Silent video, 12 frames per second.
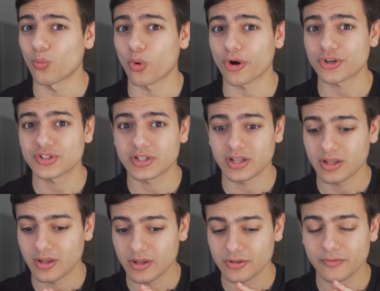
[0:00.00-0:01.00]
works
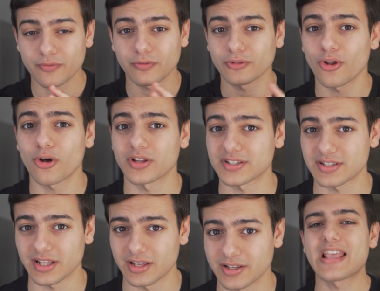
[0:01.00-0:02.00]

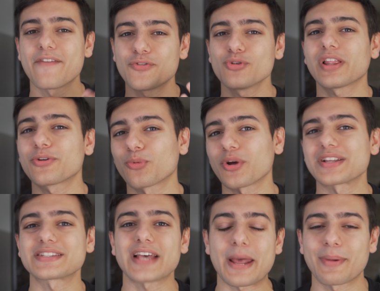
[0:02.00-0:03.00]
flawlessly. If you like run
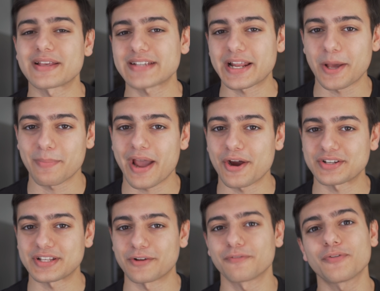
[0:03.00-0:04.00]
a side-by-side -side
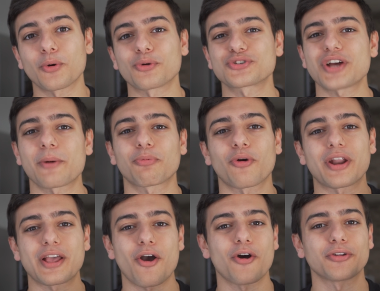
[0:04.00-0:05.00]
comparison of Photoshop
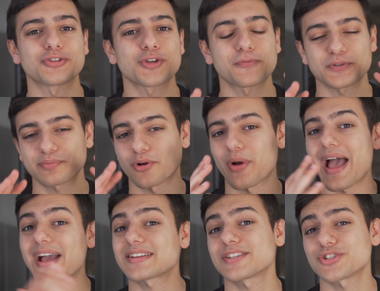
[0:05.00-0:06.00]
running on Surface Pro
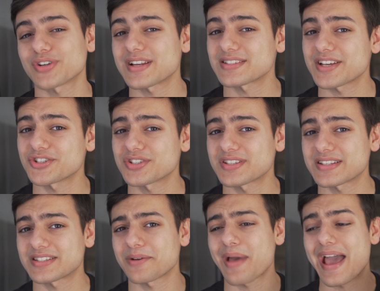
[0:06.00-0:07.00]
X's translation
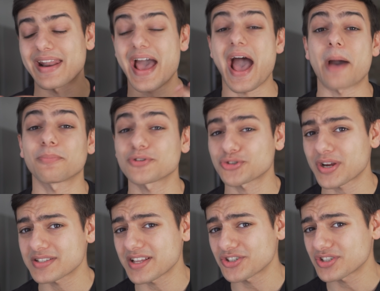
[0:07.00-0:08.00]
system and Apple's
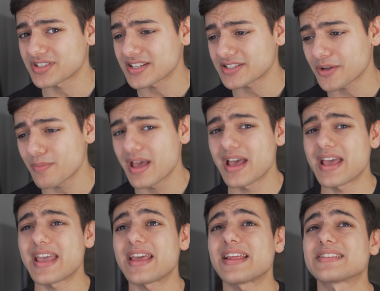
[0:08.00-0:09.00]
translation system,
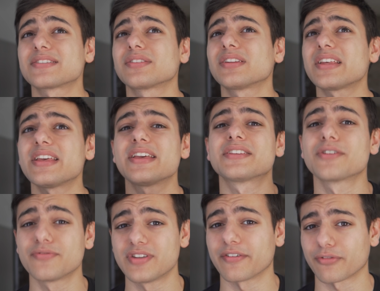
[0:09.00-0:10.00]
it is leagues
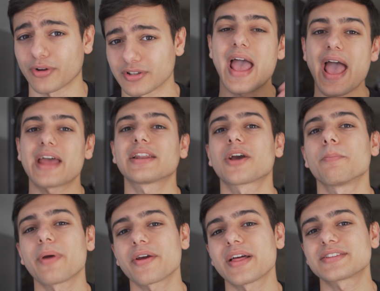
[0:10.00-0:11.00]
of different. And
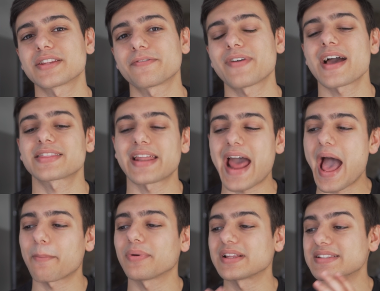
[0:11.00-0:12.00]
compare that to the fact that
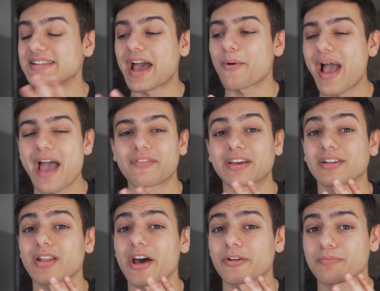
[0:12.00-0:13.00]
Apple is now having
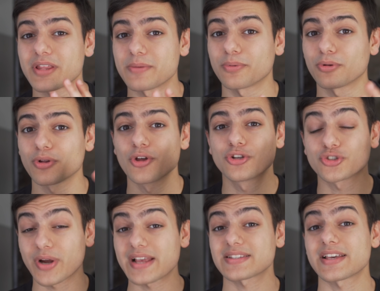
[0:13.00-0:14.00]
a lot of people
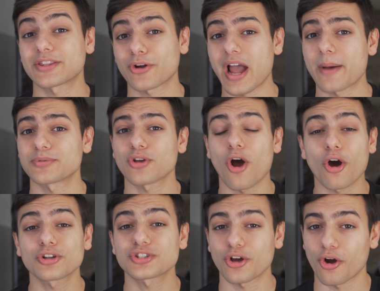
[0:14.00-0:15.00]
translate their apps onto